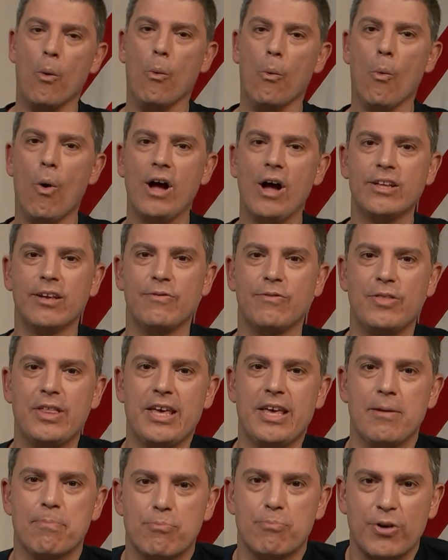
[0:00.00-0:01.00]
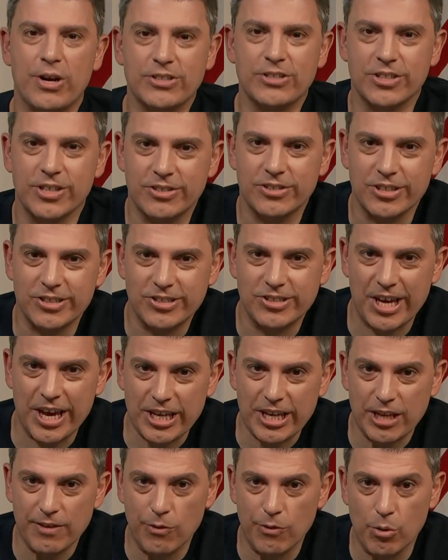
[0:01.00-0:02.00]
one of the president's
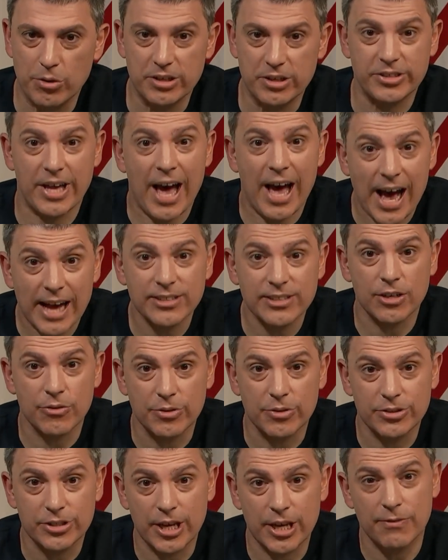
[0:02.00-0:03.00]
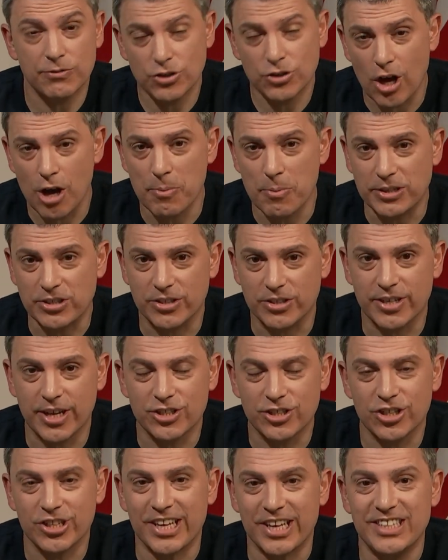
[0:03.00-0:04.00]
executive orders that hasn't received so much
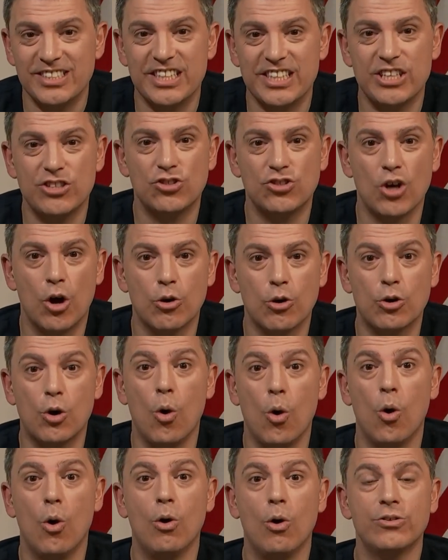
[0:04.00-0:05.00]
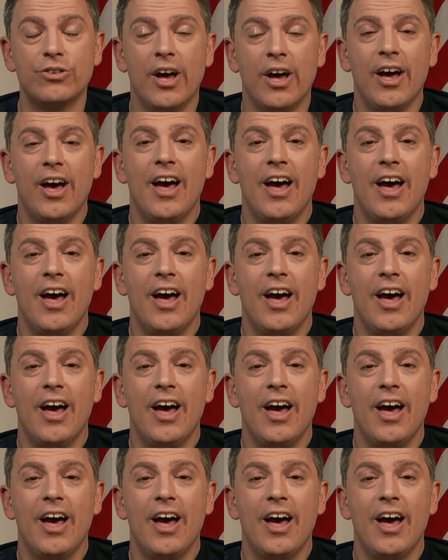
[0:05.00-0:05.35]
attention is the so-called